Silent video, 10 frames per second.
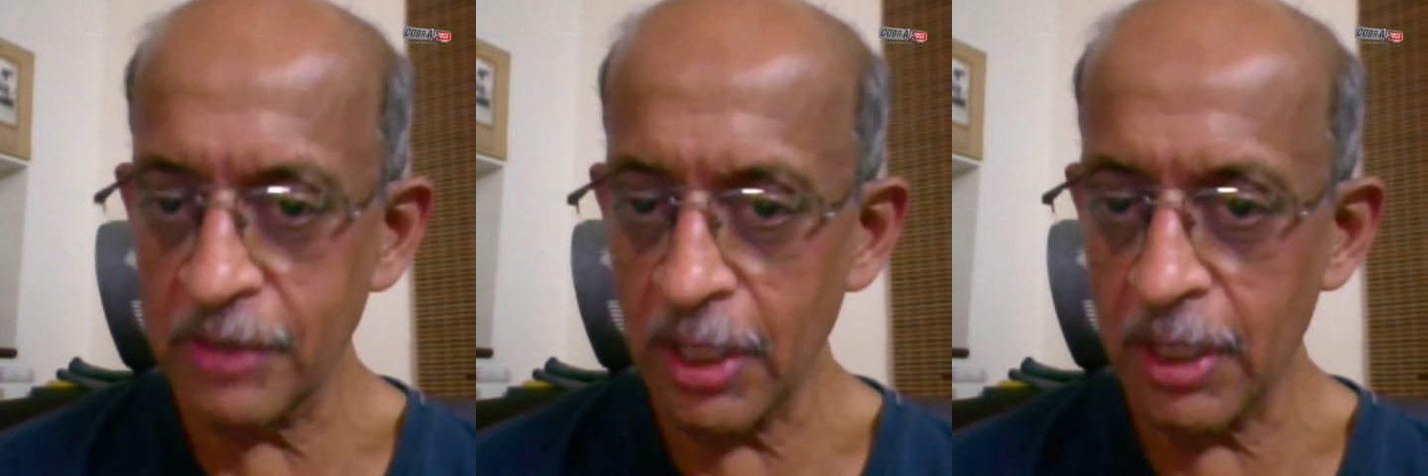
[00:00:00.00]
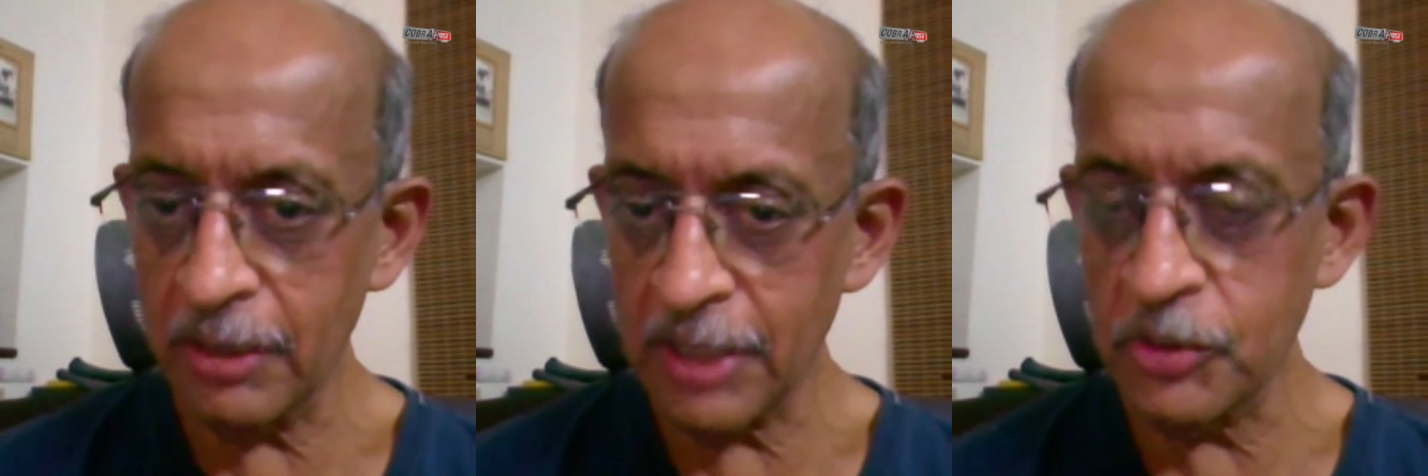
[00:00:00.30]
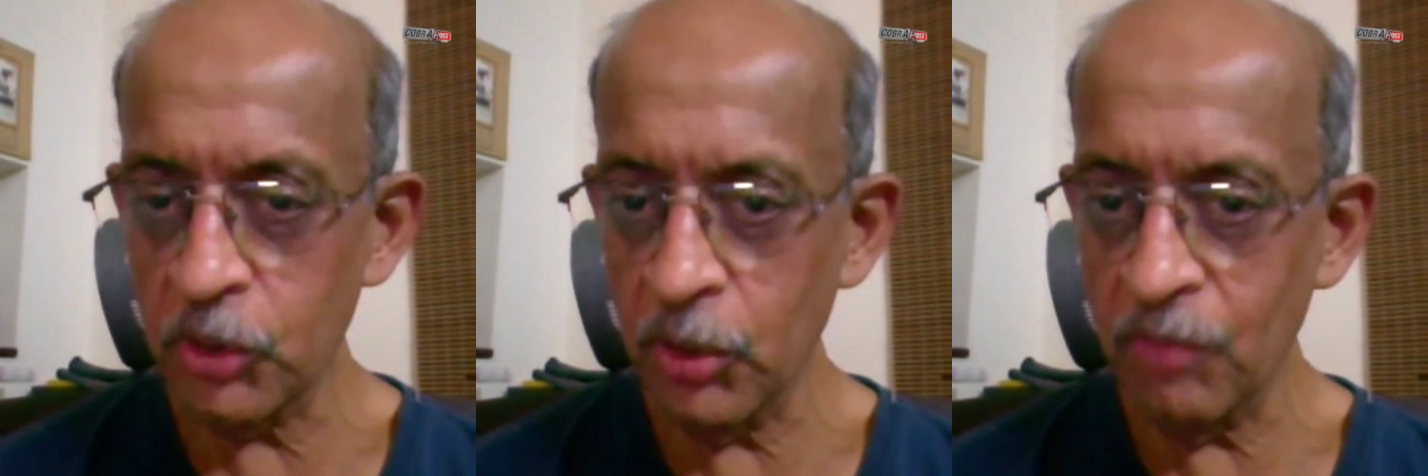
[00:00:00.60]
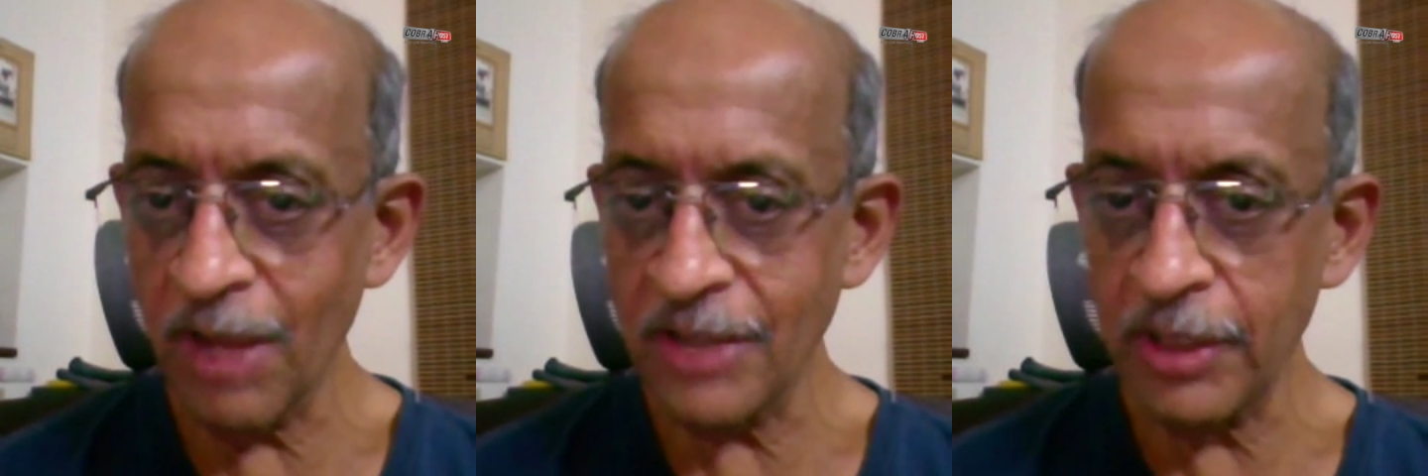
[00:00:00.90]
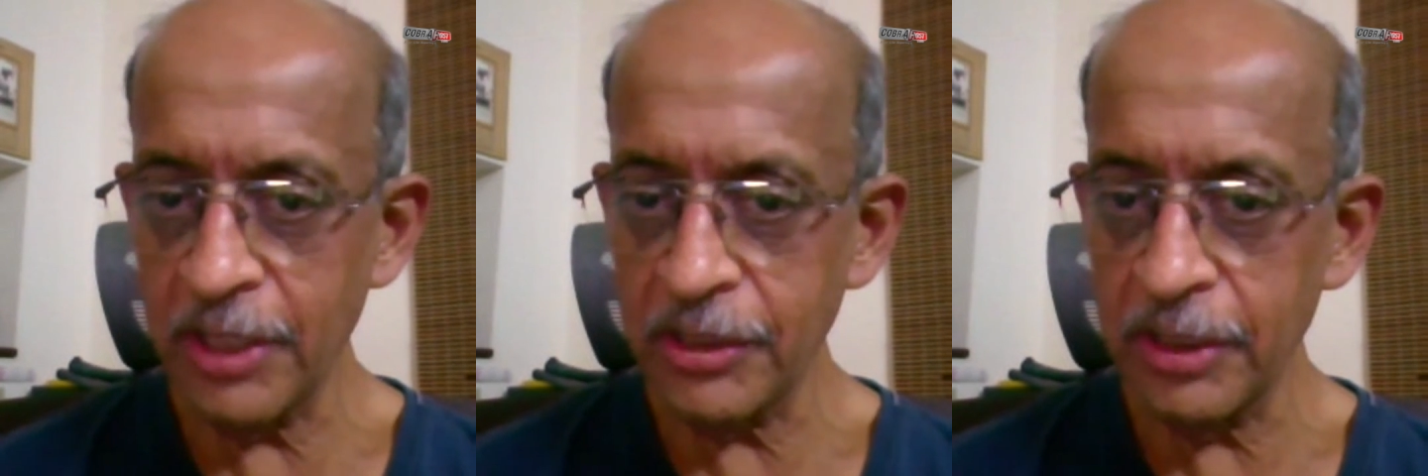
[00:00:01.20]
subsequent
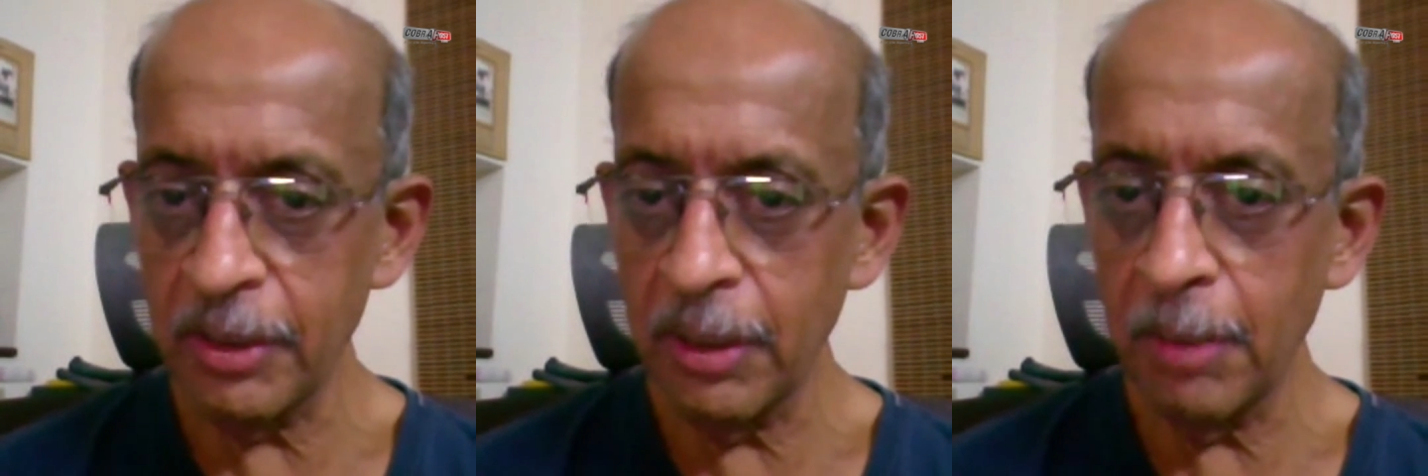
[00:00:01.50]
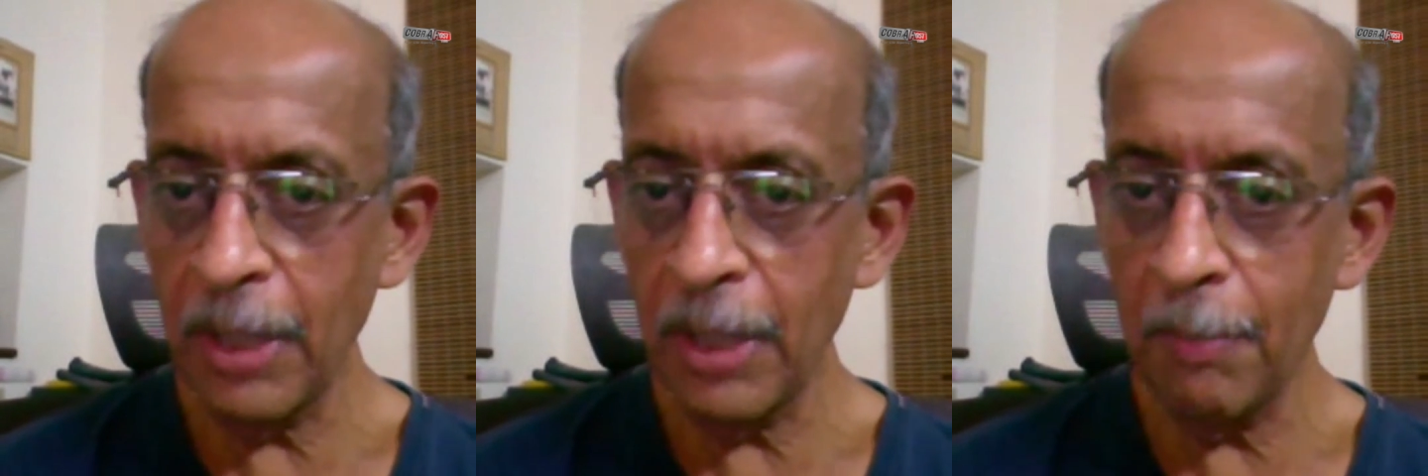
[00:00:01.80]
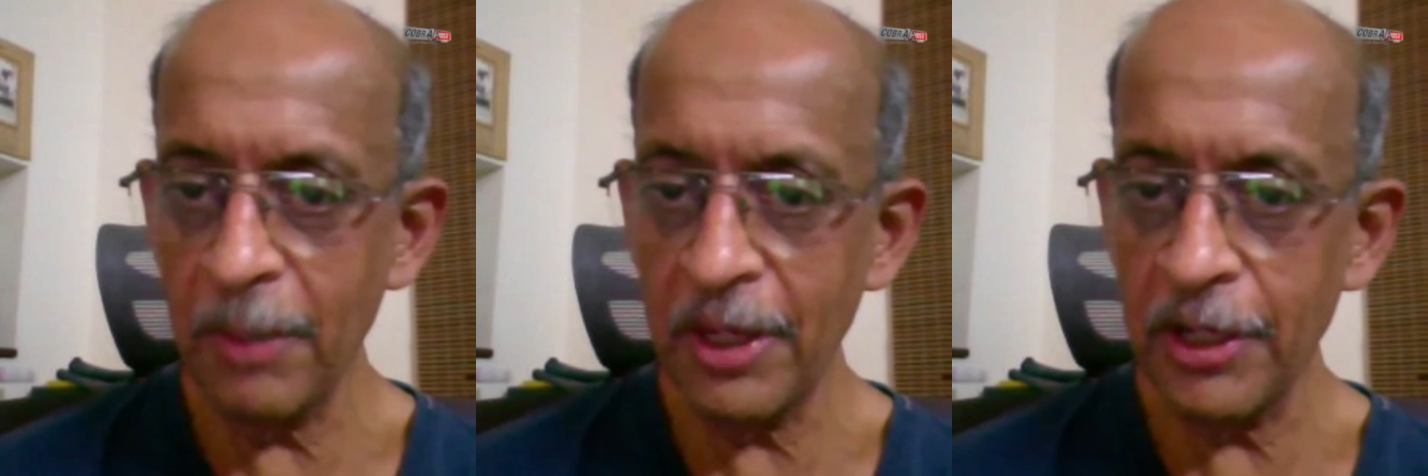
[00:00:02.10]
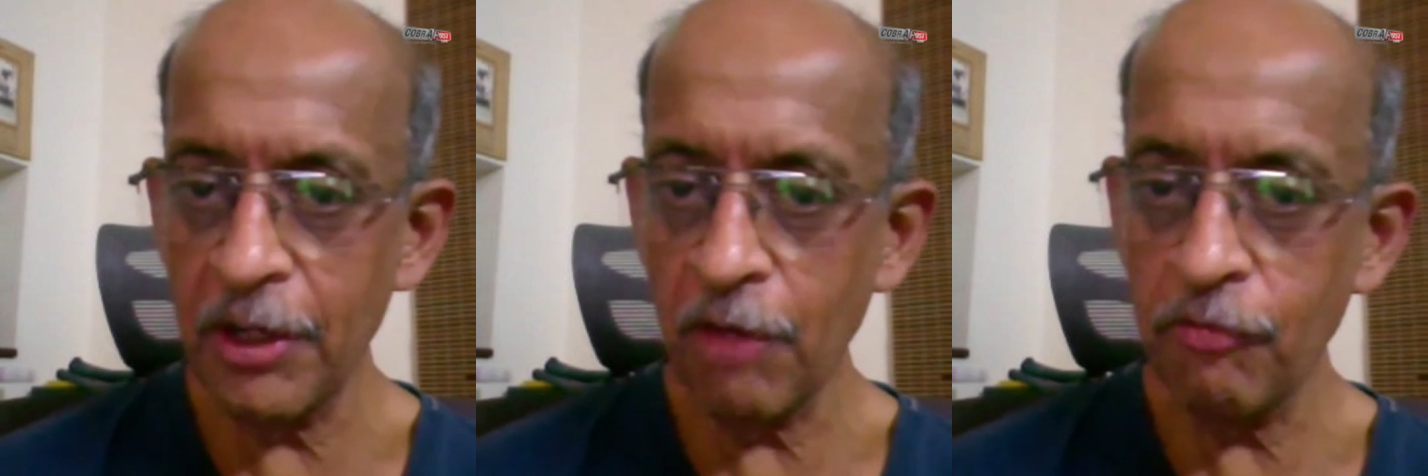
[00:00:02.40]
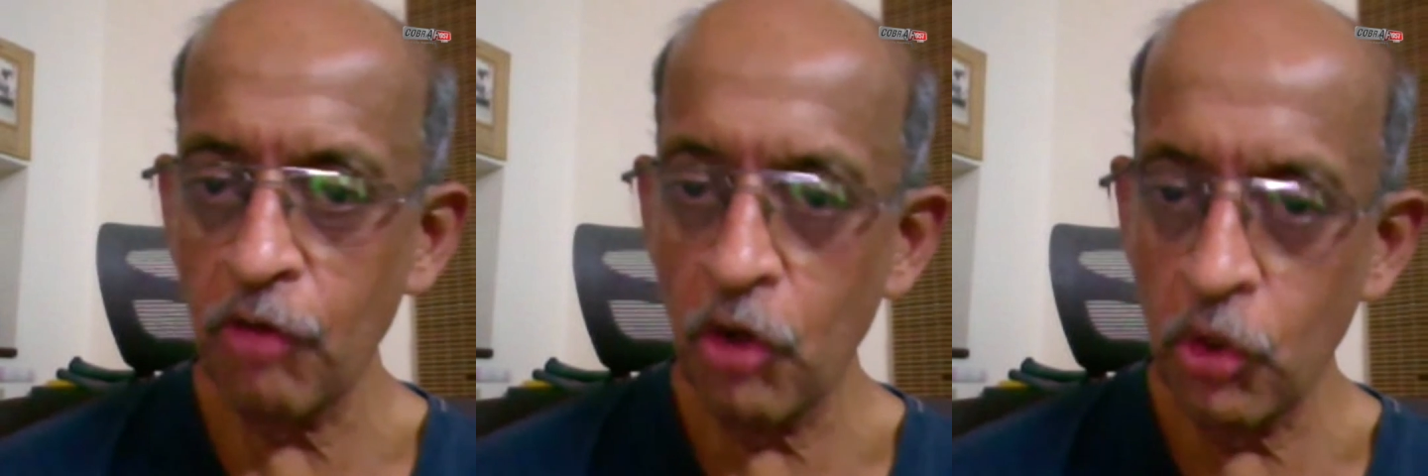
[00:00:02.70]
vaccination by a period
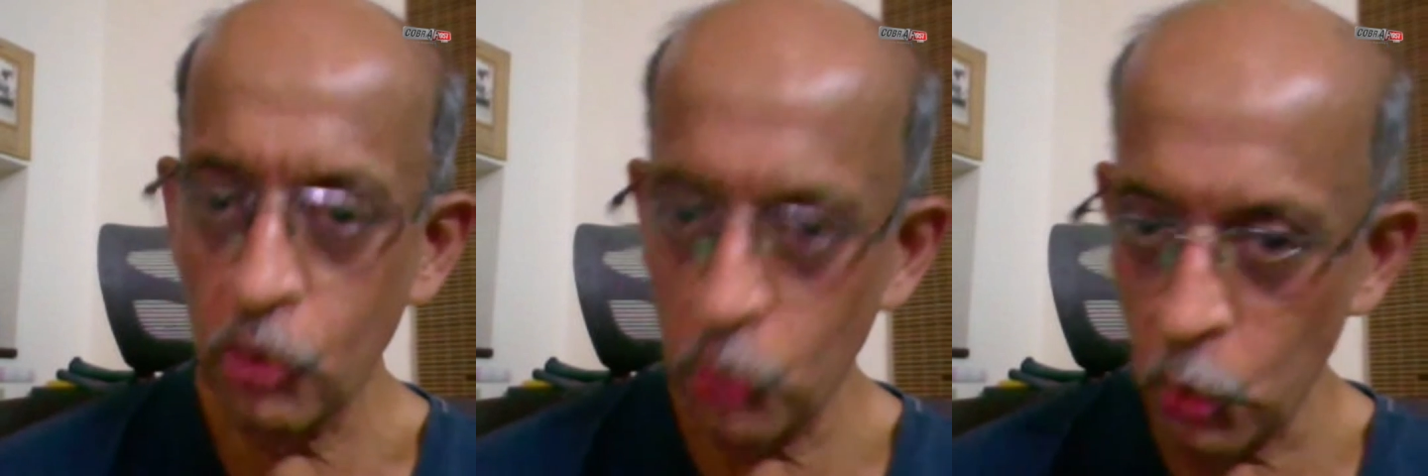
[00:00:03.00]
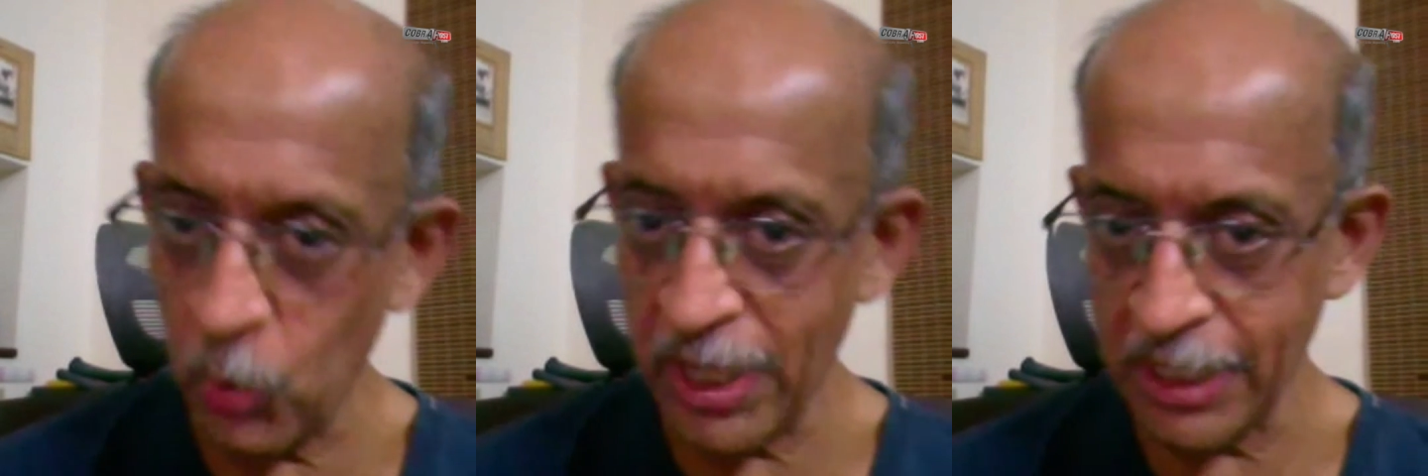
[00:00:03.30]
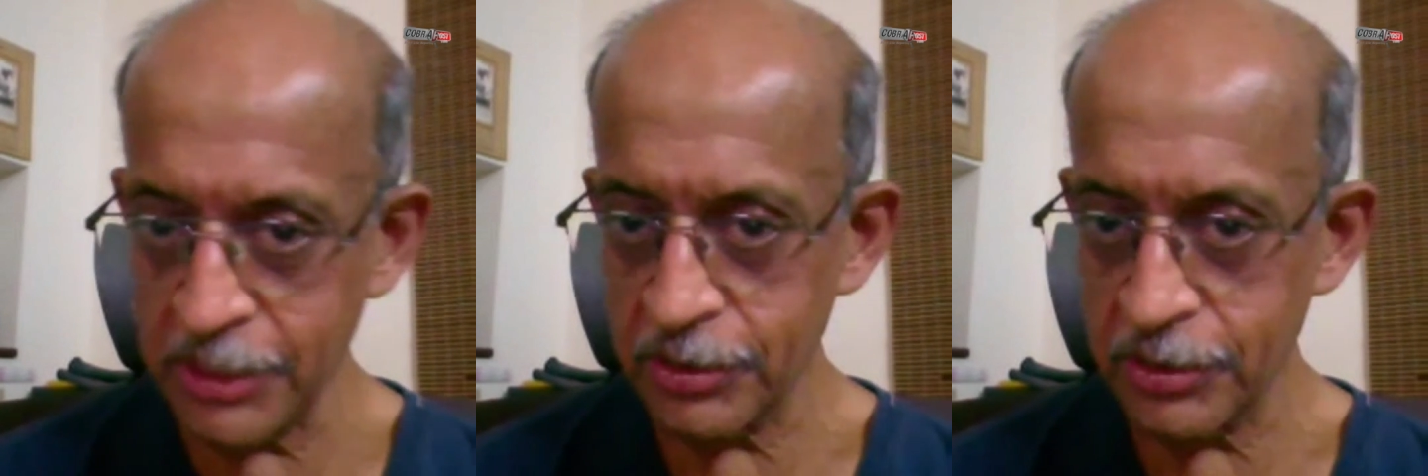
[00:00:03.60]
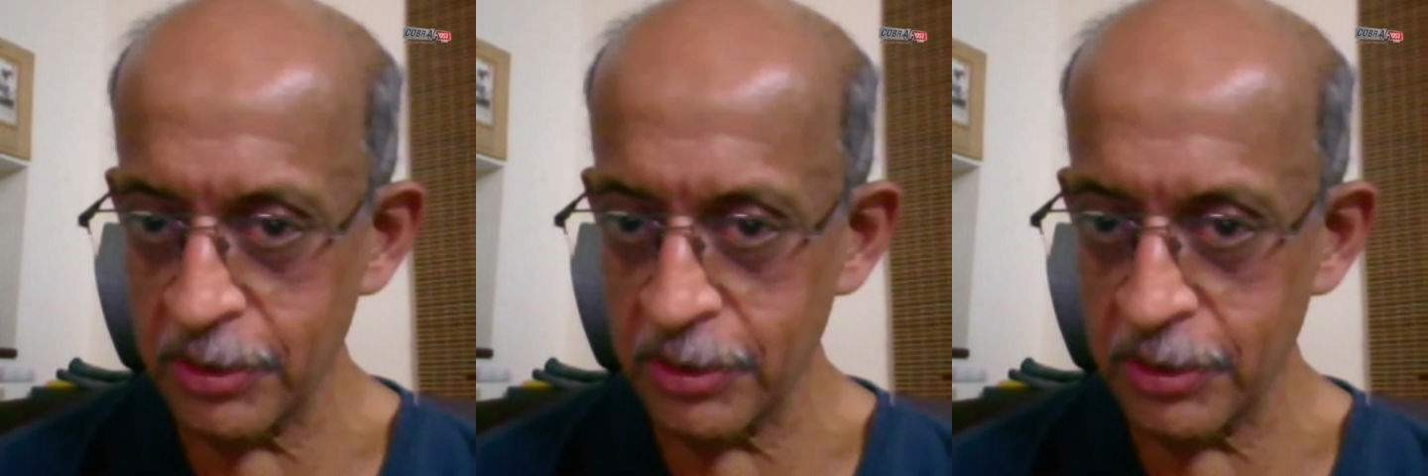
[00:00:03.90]
of two weeks.